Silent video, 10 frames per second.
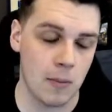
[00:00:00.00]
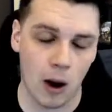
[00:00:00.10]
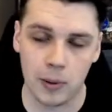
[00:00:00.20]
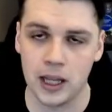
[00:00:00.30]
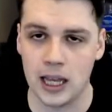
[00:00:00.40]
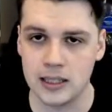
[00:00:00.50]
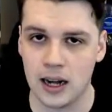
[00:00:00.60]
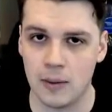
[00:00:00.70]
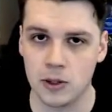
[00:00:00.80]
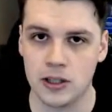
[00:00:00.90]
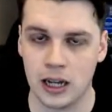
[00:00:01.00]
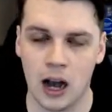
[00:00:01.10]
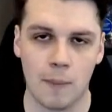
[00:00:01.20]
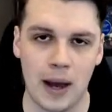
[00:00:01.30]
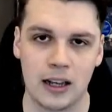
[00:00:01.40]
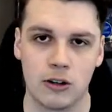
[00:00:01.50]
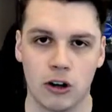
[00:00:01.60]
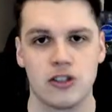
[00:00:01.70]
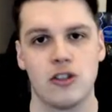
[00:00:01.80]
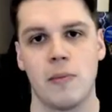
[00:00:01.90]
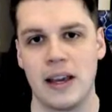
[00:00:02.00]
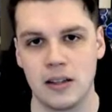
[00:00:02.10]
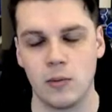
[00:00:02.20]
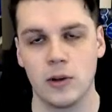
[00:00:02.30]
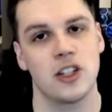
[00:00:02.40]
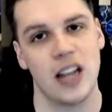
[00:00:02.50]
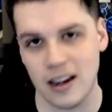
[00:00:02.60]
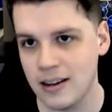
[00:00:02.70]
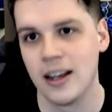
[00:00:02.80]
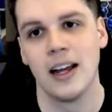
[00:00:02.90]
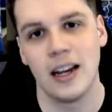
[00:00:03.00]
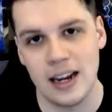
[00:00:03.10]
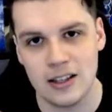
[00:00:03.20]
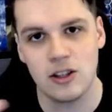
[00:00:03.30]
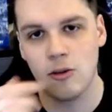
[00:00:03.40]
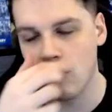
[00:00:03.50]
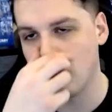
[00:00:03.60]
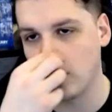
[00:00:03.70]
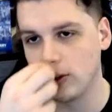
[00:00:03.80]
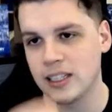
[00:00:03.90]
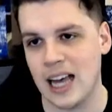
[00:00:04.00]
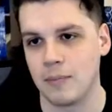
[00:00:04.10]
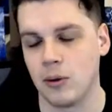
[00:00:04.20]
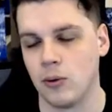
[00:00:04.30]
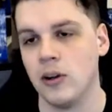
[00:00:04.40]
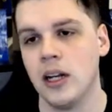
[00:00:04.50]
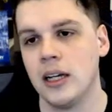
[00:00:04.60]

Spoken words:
in my opinion, yesterday was the cut back across to Mason, which then led to Rob Holding's handball.